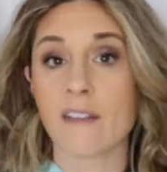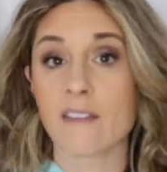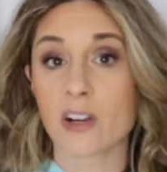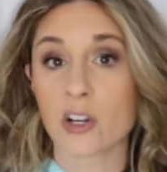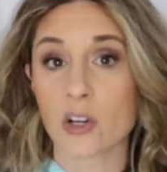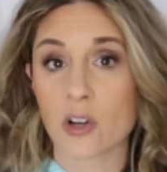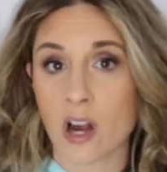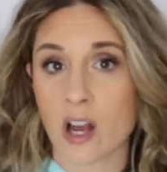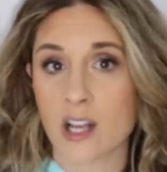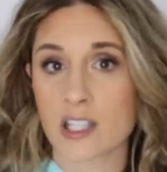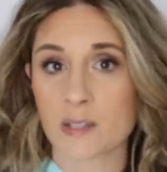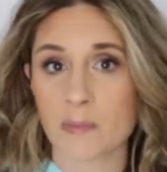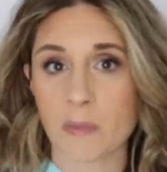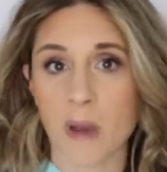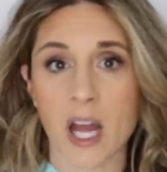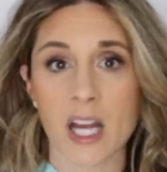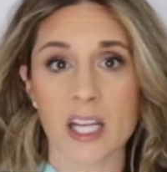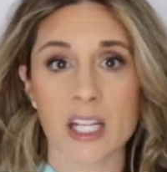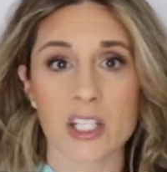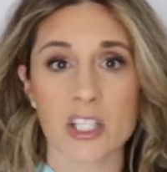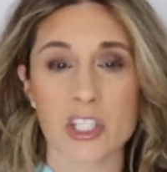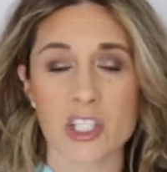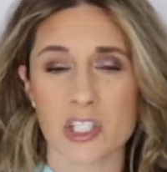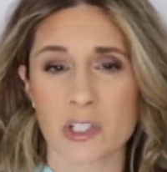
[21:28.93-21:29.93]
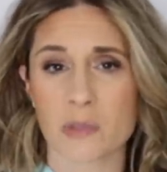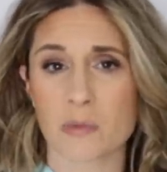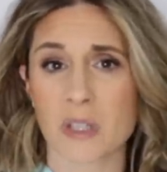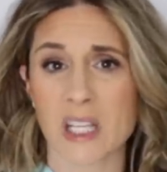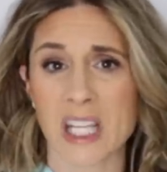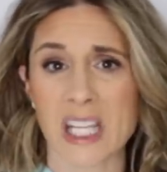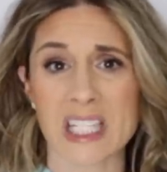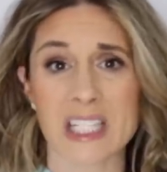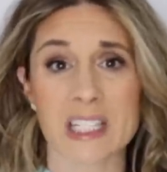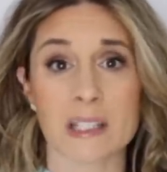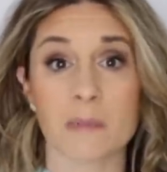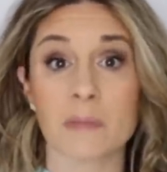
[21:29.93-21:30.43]
it crossbody just with
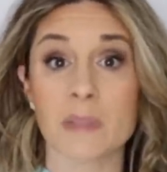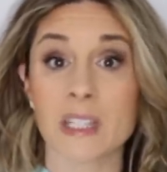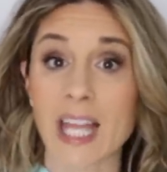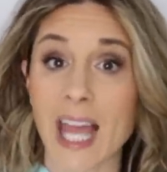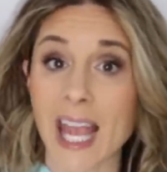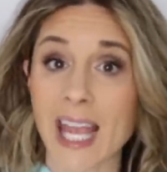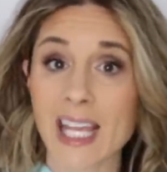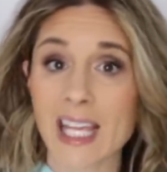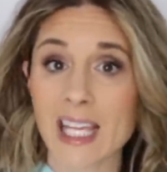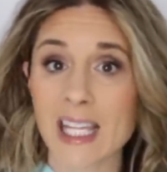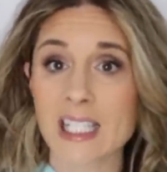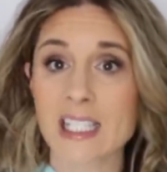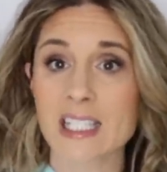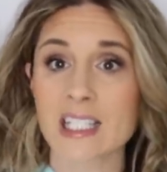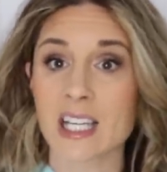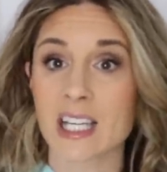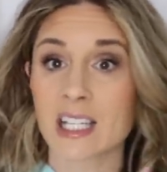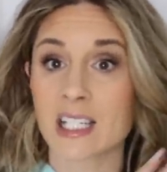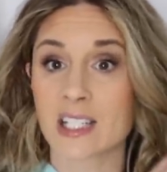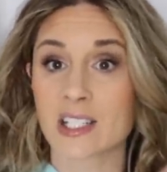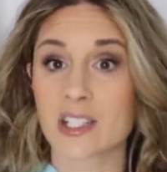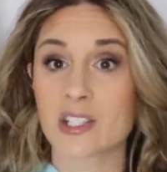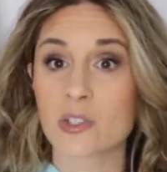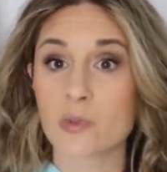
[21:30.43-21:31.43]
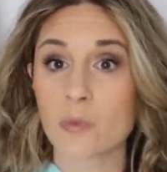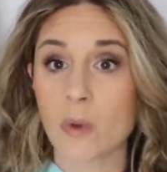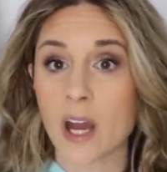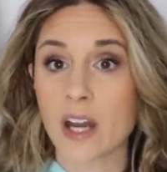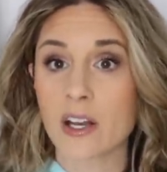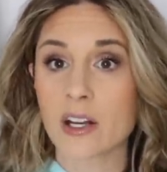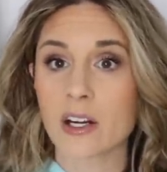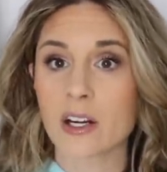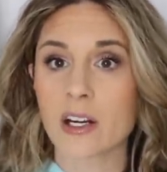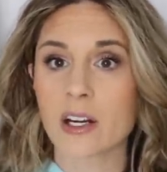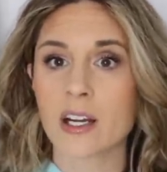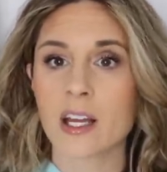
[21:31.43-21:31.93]
like some leggings and a
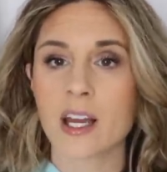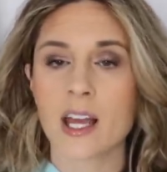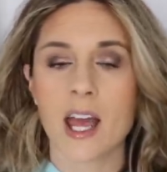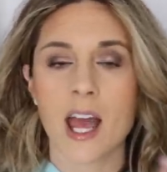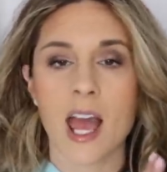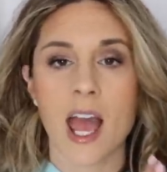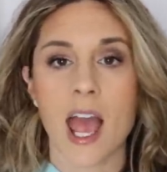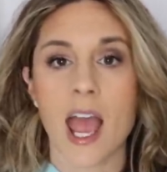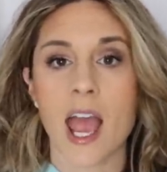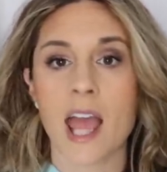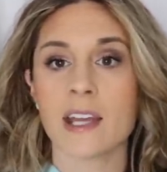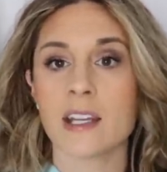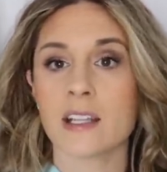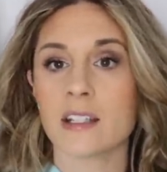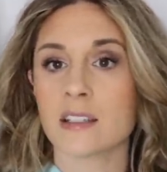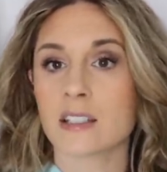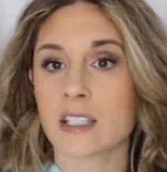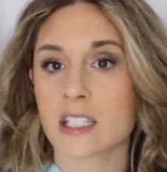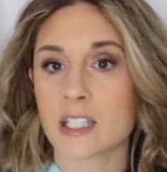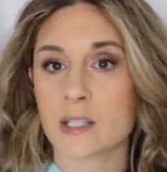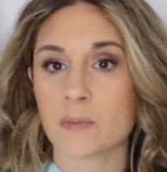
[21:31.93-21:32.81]
sweater, and it looks